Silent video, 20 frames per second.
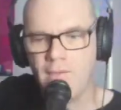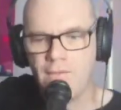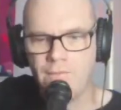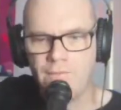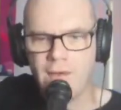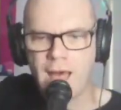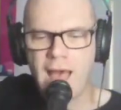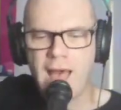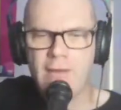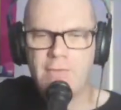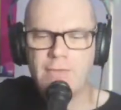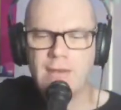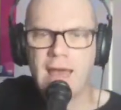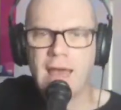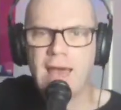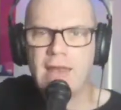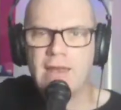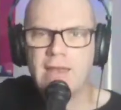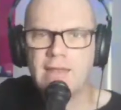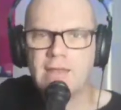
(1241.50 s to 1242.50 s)
Five
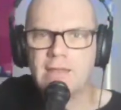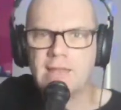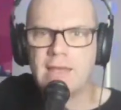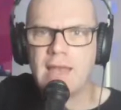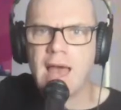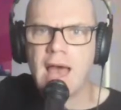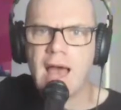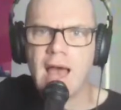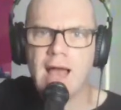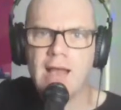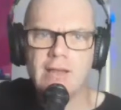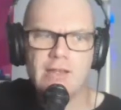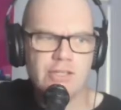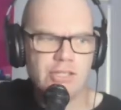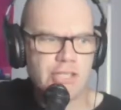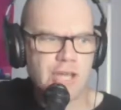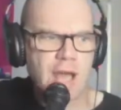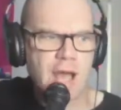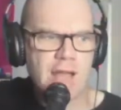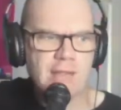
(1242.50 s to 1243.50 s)
letters long and
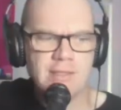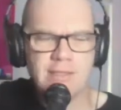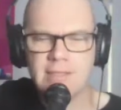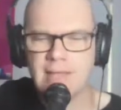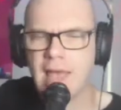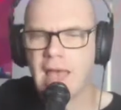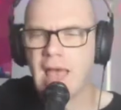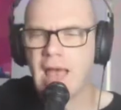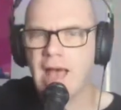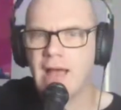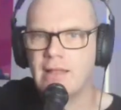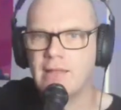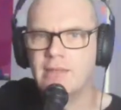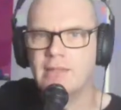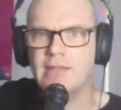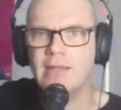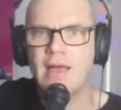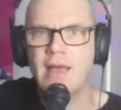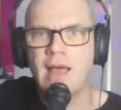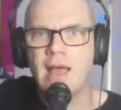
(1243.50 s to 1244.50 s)
short
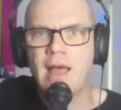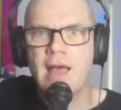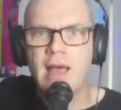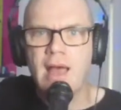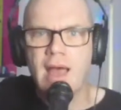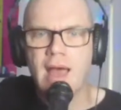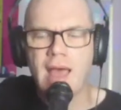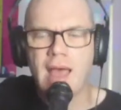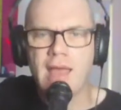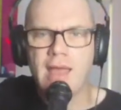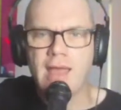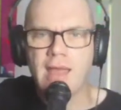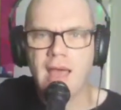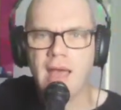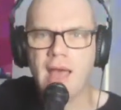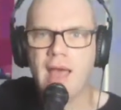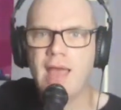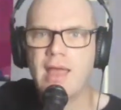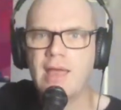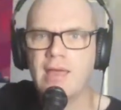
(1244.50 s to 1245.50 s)
sounds. Hey,
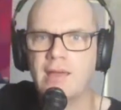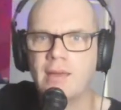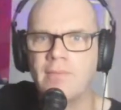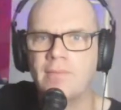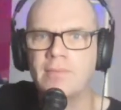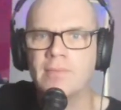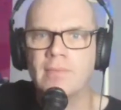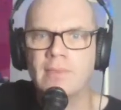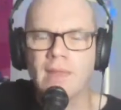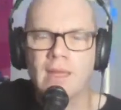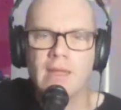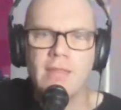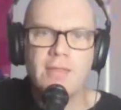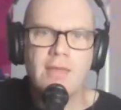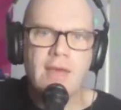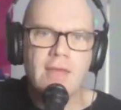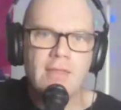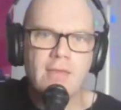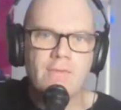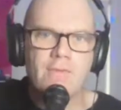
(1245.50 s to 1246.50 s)
hey,
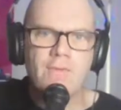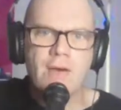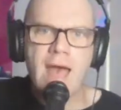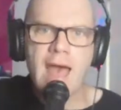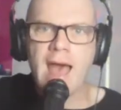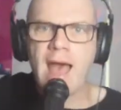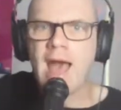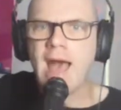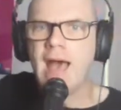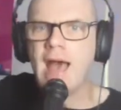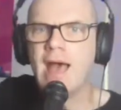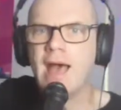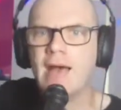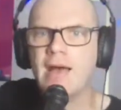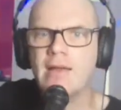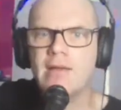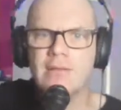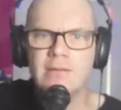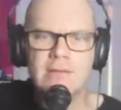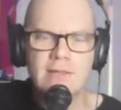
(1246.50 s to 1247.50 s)
they're the
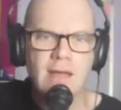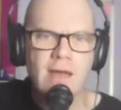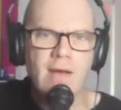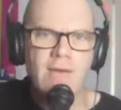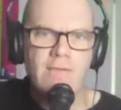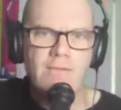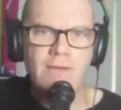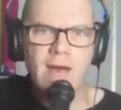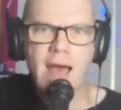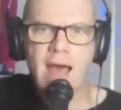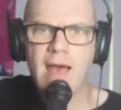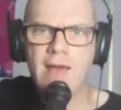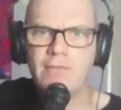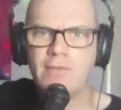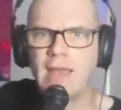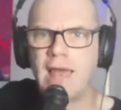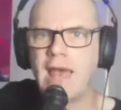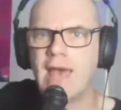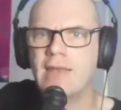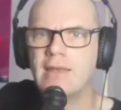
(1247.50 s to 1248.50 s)
vowels. Five
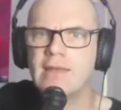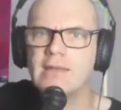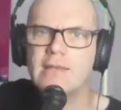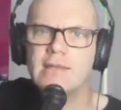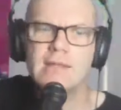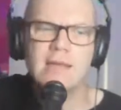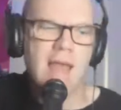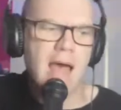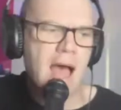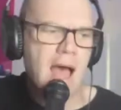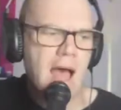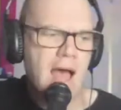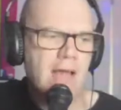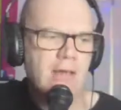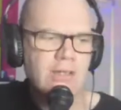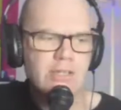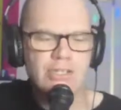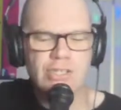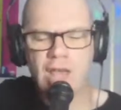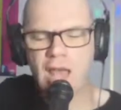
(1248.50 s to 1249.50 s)
letters long
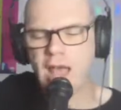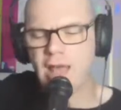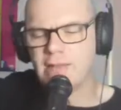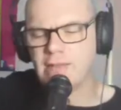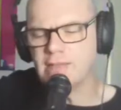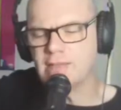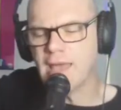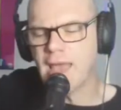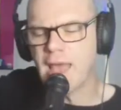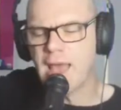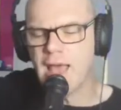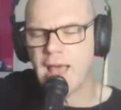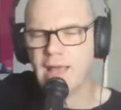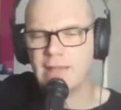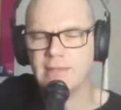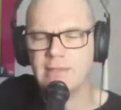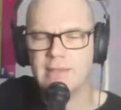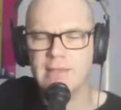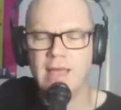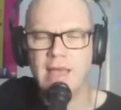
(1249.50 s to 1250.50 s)
and short
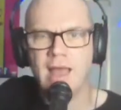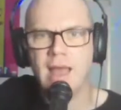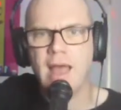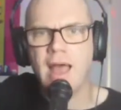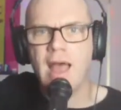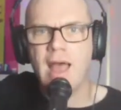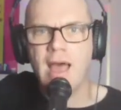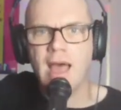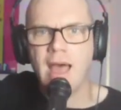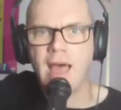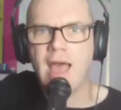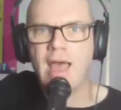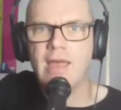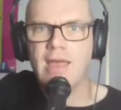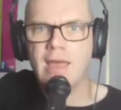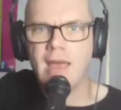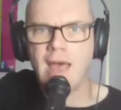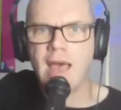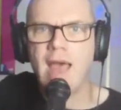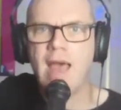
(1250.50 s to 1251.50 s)
sounds. Hey,
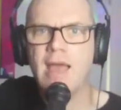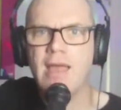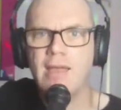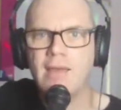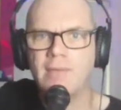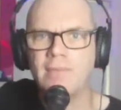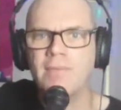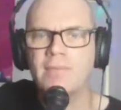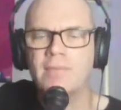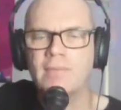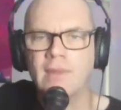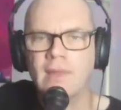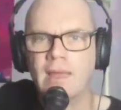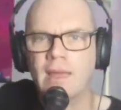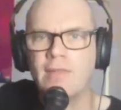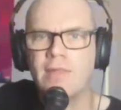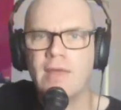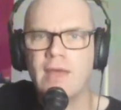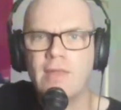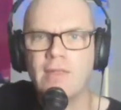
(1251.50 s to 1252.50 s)
hey,
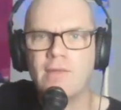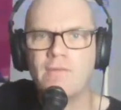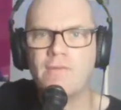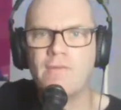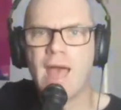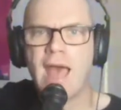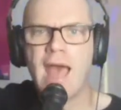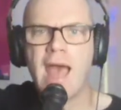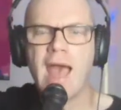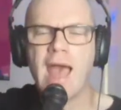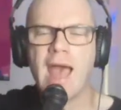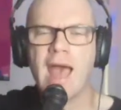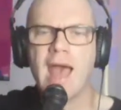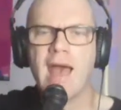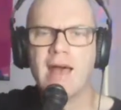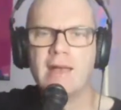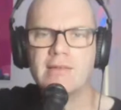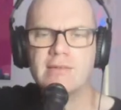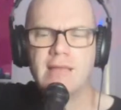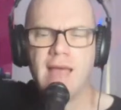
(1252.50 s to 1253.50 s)
they're the
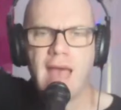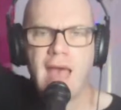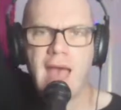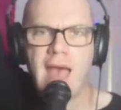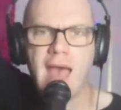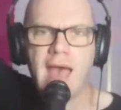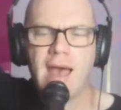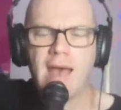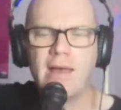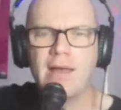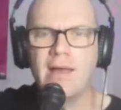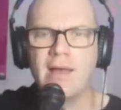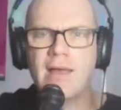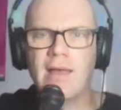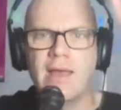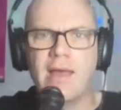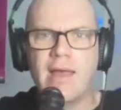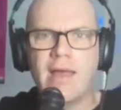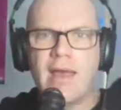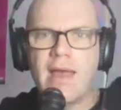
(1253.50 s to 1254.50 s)
vowels. At,
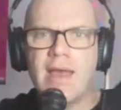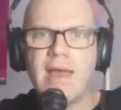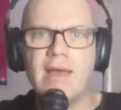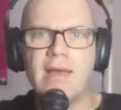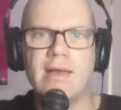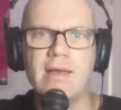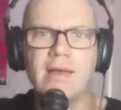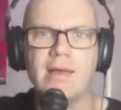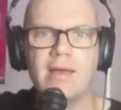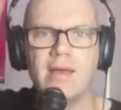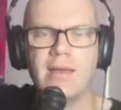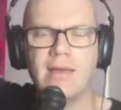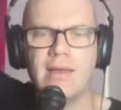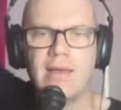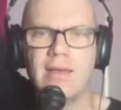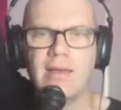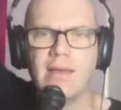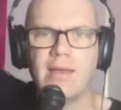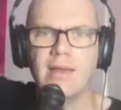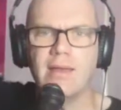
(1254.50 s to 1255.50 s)
in,
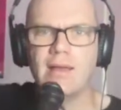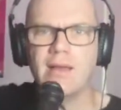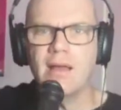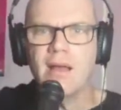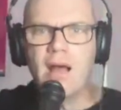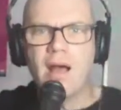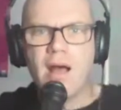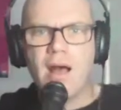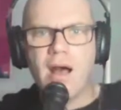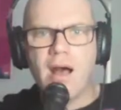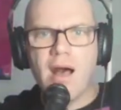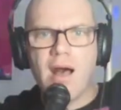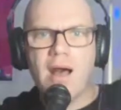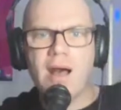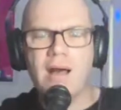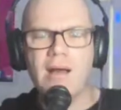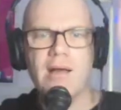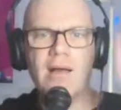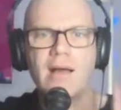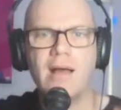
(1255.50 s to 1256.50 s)
it,
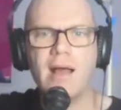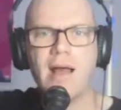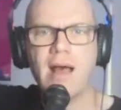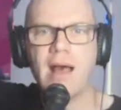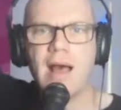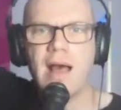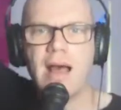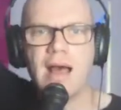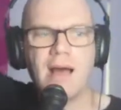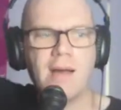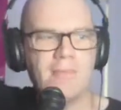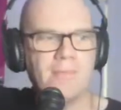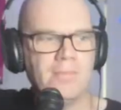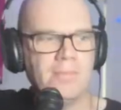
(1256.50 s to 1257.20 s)
up, up.